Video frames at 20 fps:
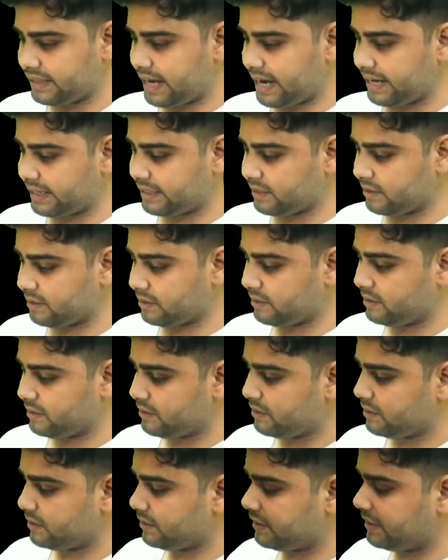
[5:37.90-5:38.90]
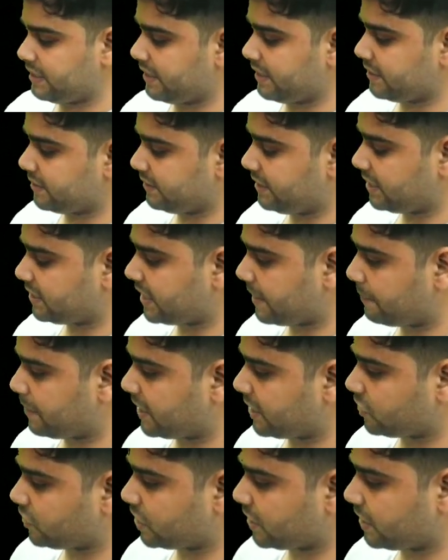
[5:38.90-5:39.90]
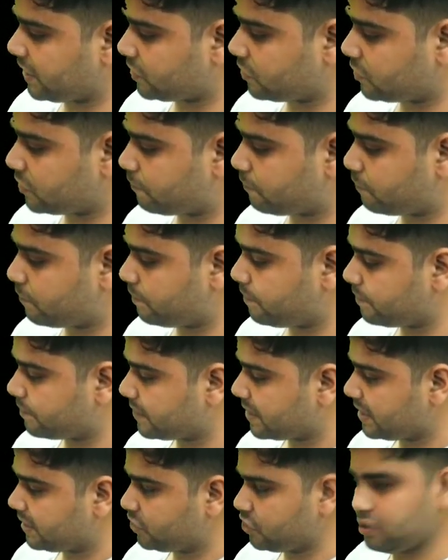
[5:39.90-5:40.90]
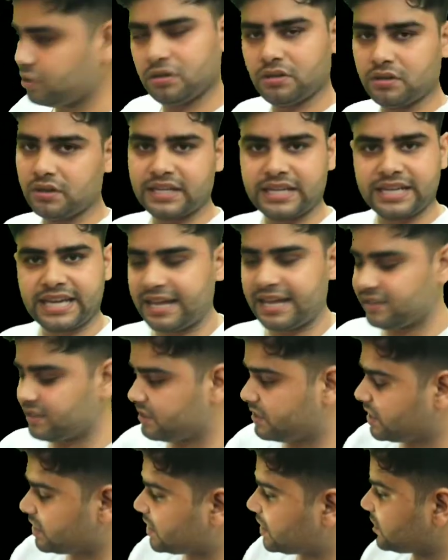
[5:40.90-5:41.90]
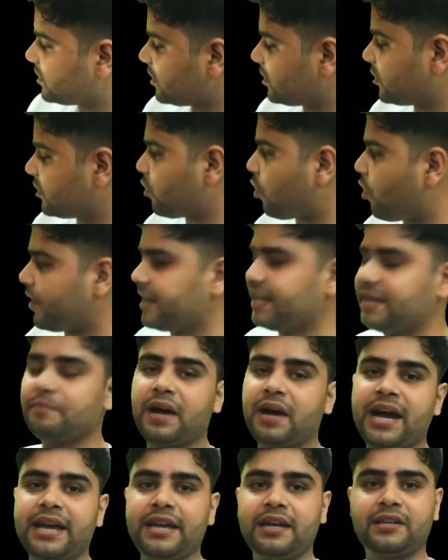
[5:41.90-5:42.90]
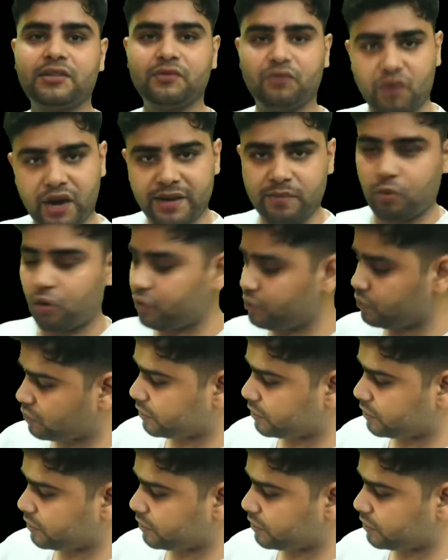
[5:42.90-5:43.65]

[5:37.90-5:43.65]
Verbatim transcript: that uh, the this application is this is recording my whiteboard